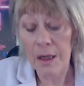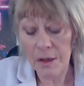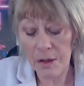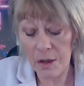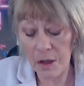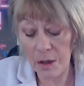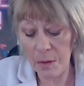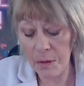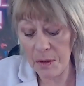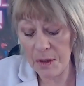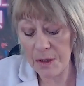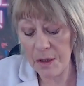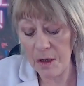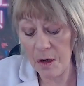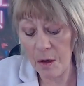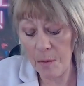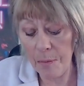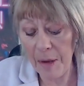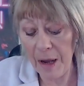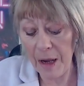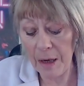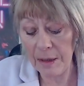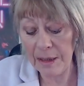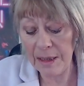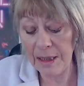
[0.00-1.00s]
So he wants to know
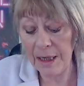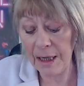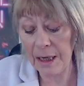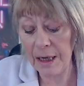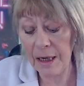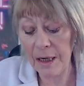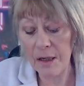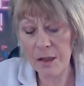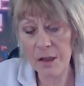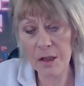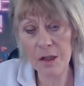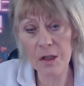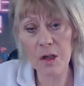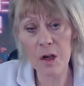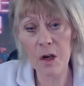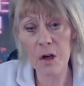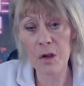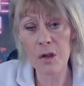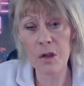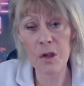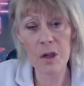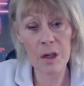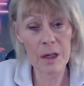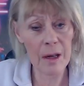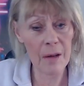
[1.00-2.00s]
about Nicola
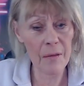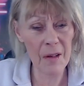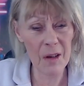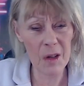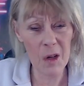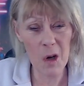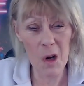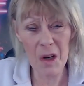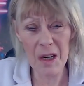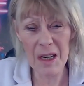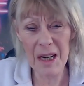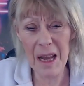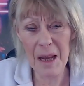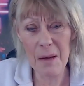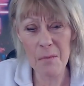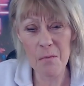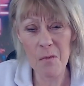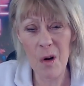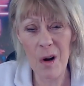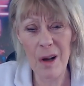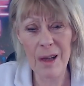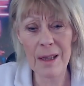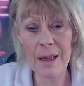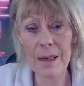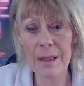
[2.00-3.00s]
Sturgeon. Have I got her
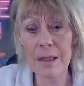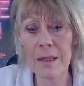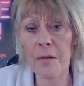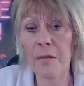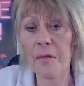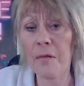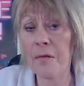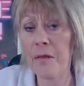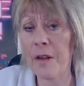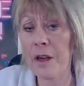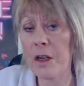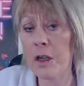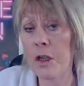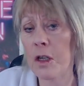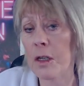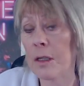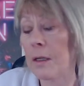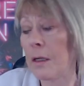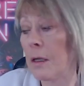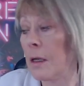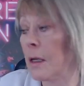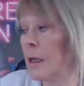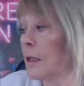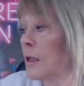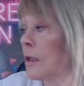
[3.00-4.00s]
name right? That's a fish,
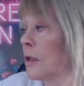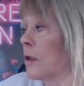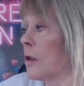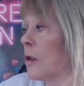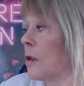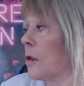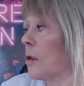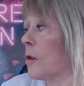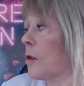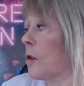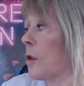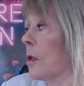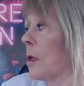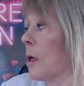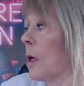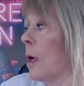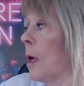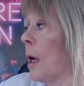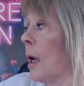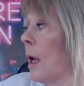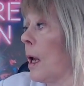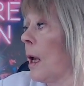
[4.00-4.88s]
isn't it? Sturgeon.